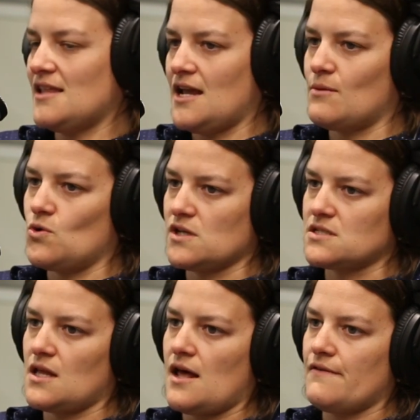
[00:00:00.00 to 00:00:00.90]
And the animal gets a
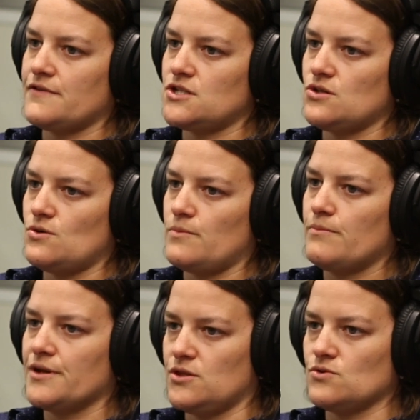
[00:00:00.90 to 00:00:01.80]
lot of it too.
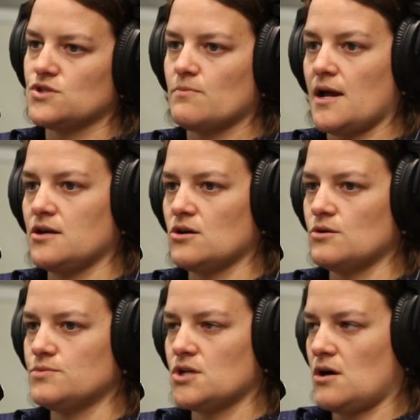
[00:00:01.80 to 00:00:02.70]
But those
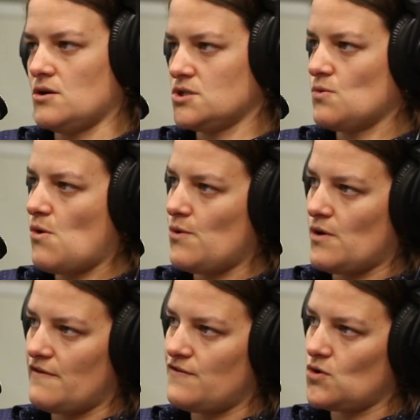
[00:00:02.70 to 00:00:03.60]
microbes are also what we
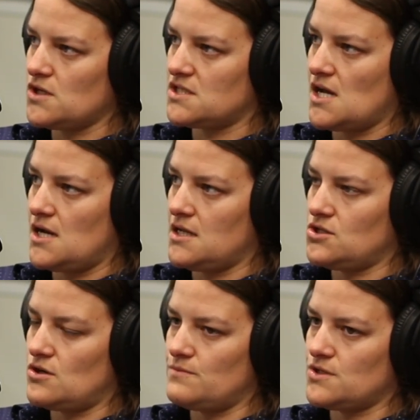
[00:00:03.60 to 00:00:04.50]
want to focus on in
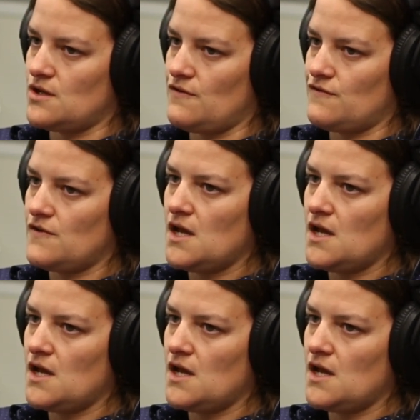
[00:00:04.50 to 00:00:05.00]
terms of